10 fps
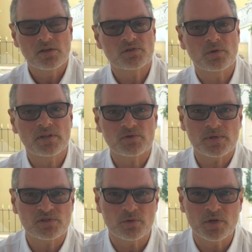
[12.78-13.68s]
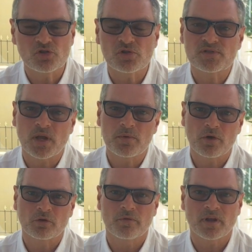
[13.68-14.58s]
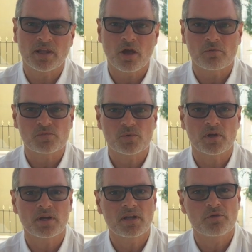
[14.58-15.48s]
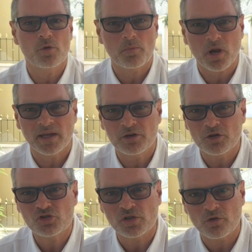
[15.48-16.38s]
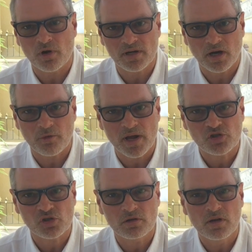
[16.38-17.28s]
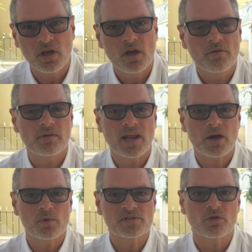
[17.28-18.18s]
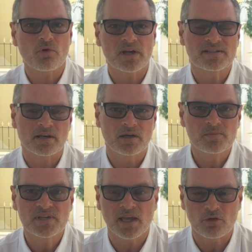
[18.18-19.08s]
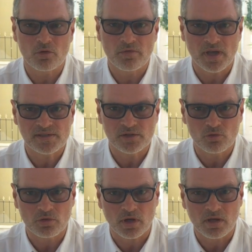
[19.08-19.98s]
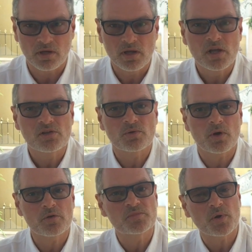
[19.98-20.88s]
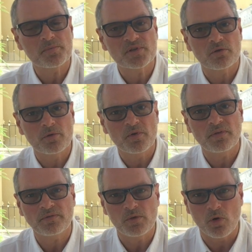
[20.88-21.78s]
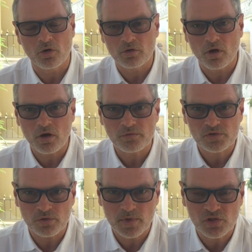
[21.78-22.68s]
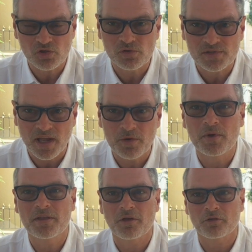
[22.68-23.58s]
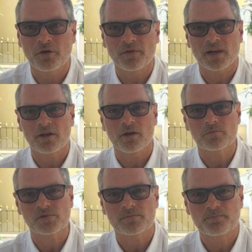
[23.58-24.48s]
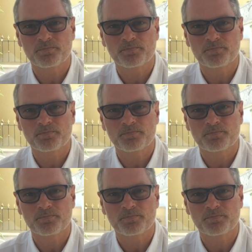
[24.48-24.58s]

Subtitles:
So in this week's 2 Minute Tuesday with Hondon Valley Homes, we're going to give you a polite nudge in the right direction, for now is the right time to get your affairs in order. So welcome to episode number 51 of 2 Minute Tuesday with Hondon Valley Homes.